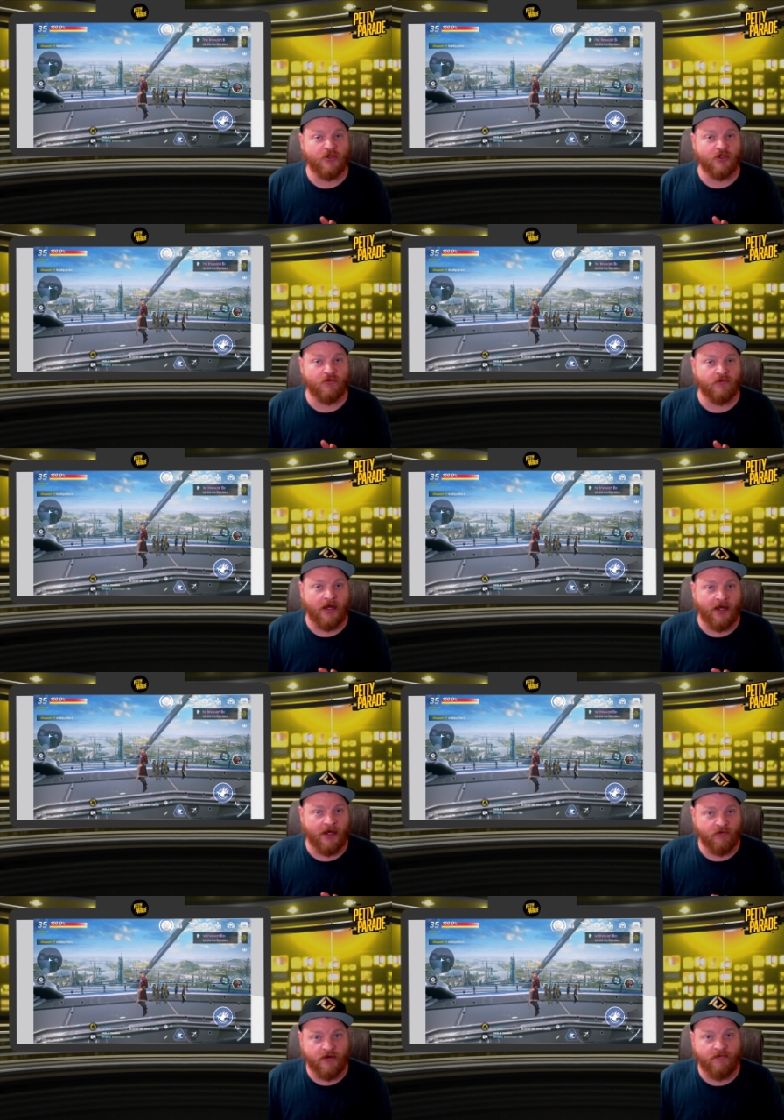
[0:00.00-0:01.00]
your
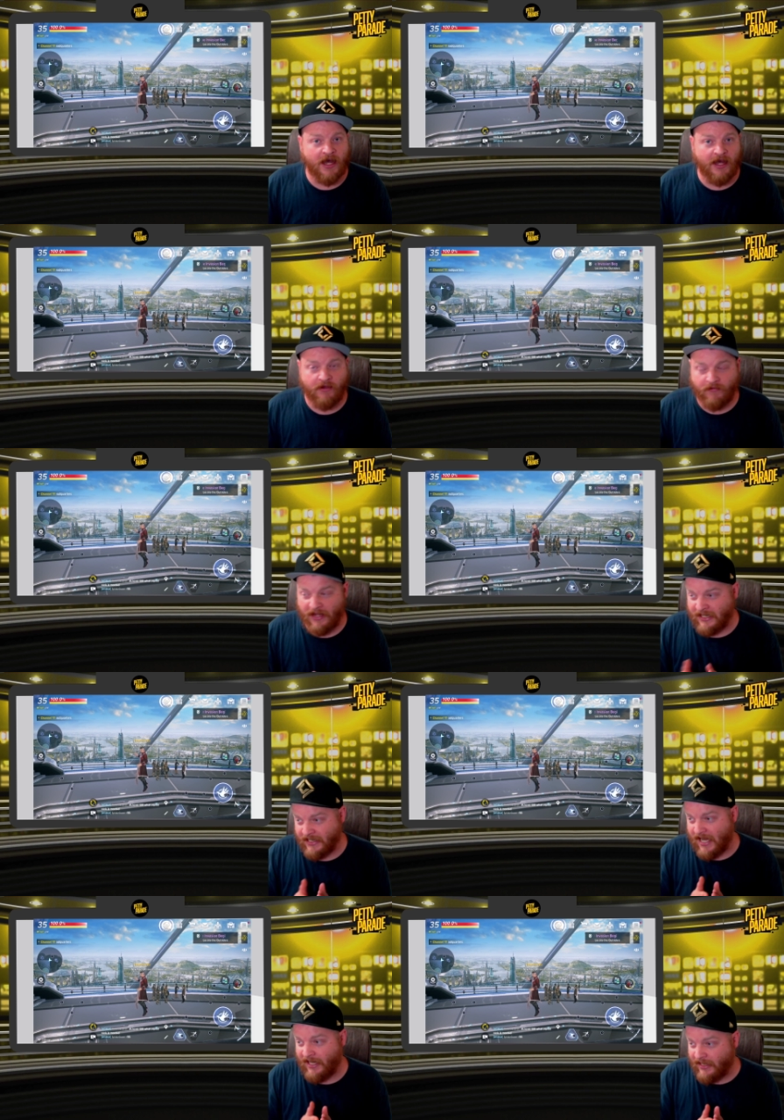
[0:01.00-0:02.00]
revive, and
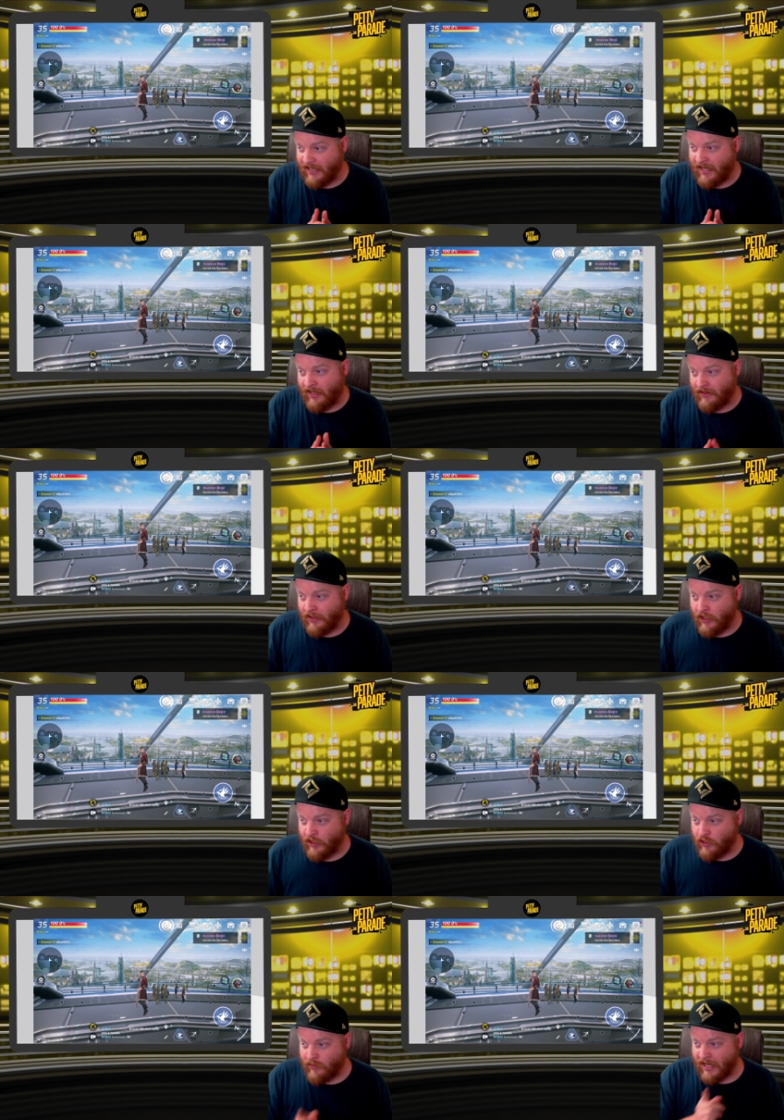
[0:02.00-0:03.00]
die again,
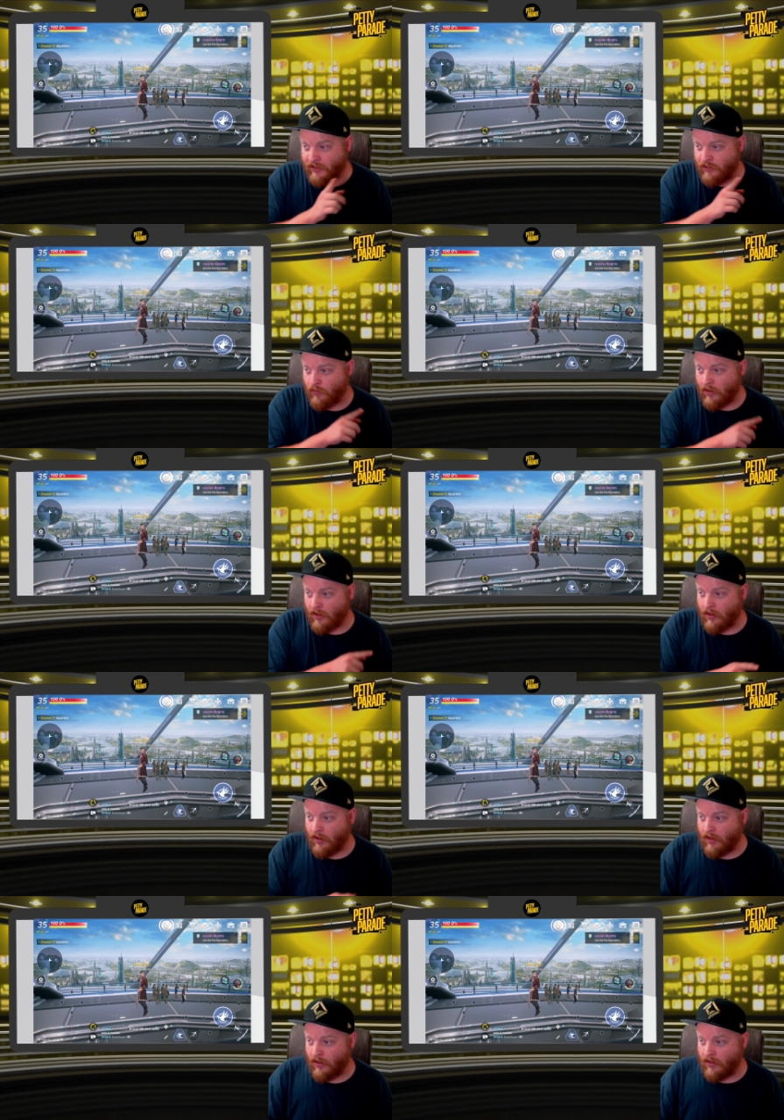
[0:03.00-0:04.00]
you got to do
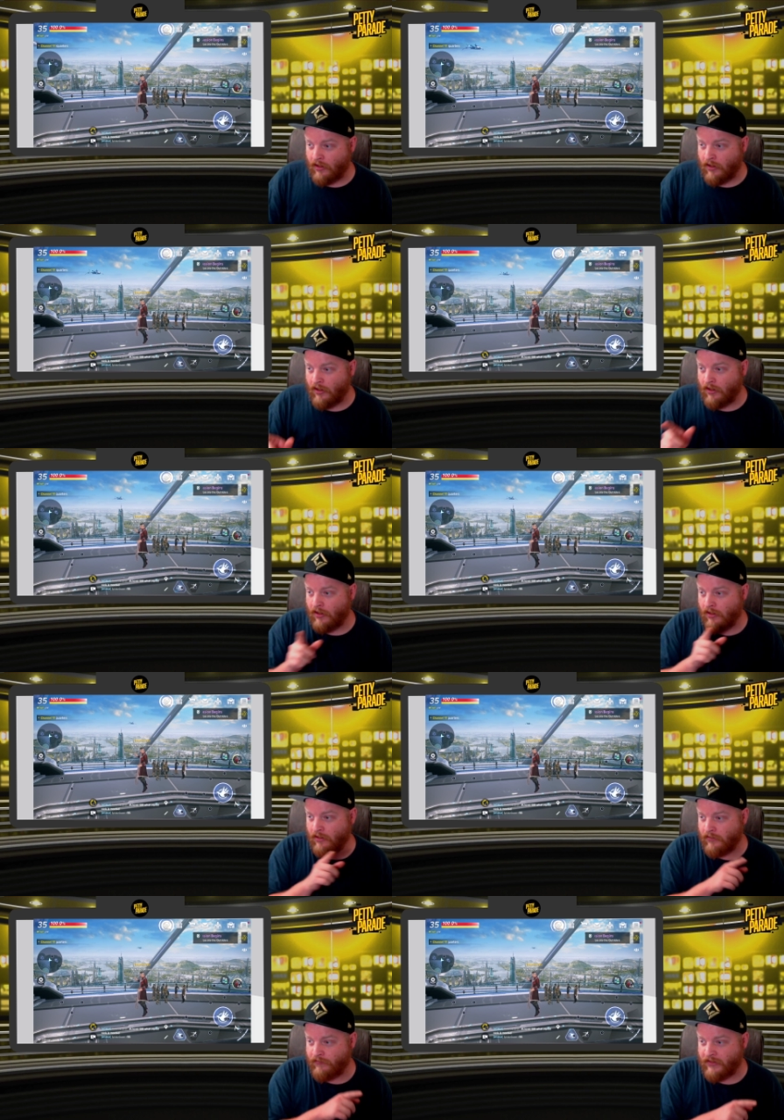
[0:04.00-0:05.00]

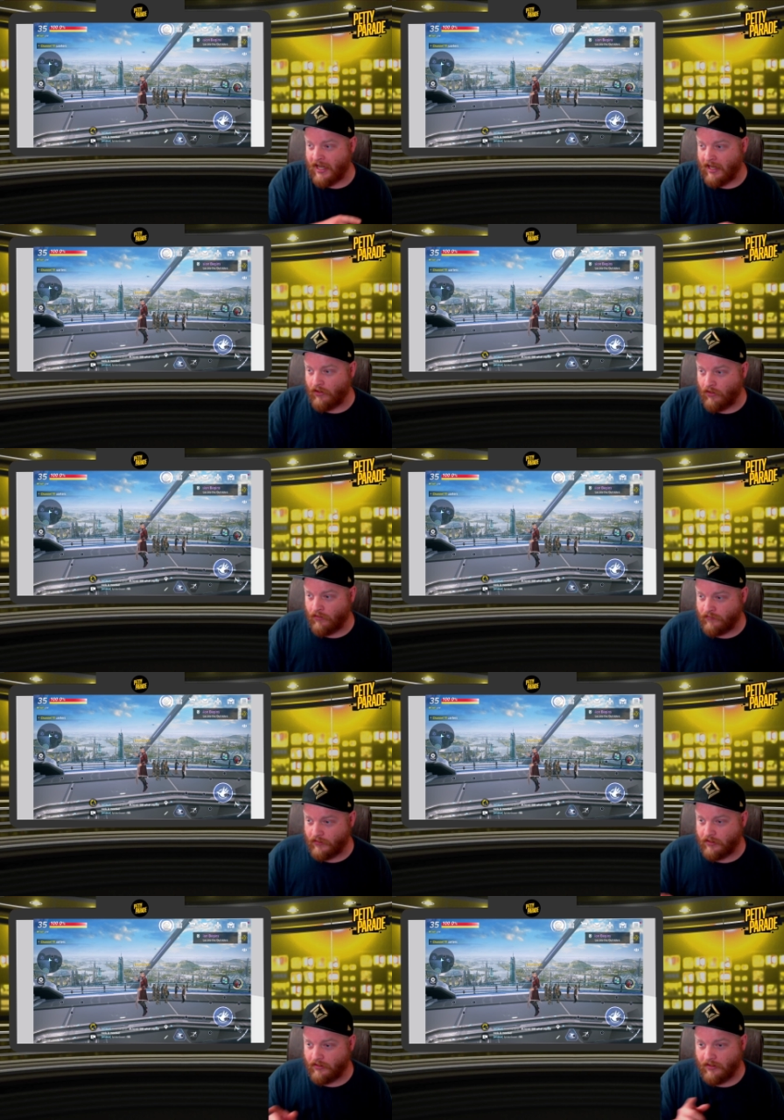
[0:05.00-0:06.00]
all of that
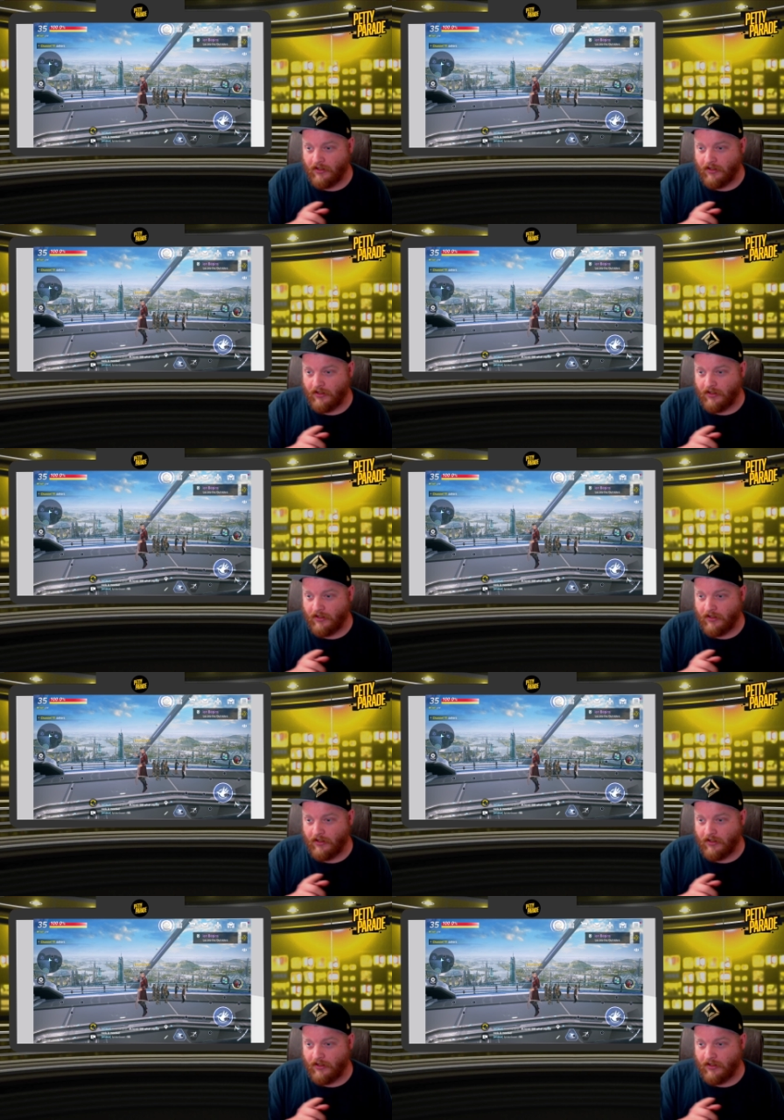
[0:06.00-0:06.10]
over.